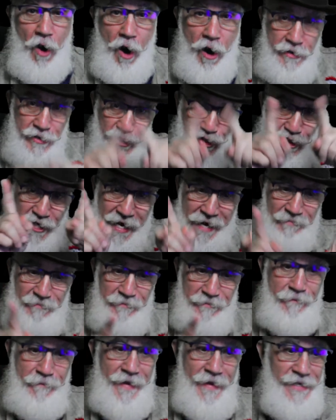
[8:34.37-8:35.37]
shaped
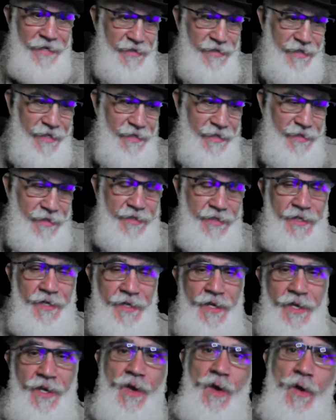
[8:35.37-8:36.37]
faces,
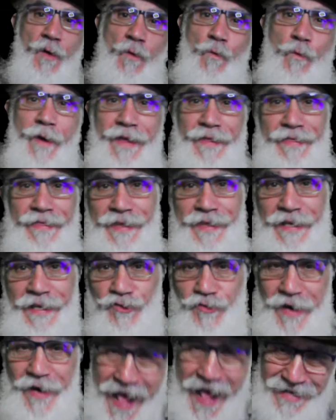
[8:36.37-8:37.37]
with the
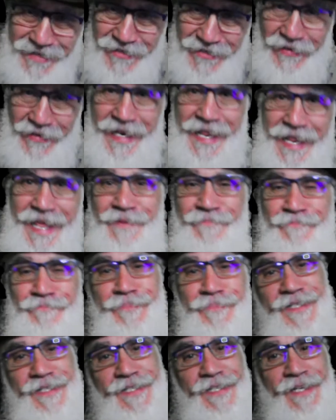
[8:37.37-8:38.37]
tridactyl
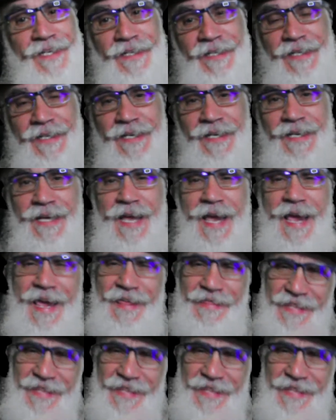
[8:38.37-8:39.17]
limbs, and these